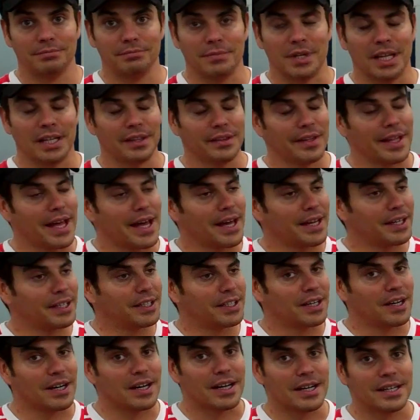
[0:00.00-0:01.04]
A lot of
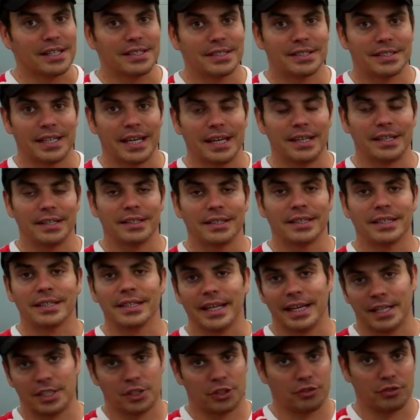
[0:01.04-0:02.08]
guys tend to
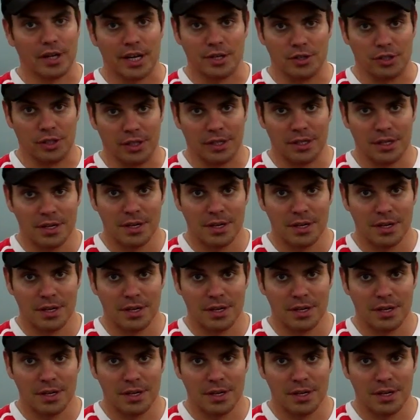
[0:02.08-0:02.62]
neglect stretching.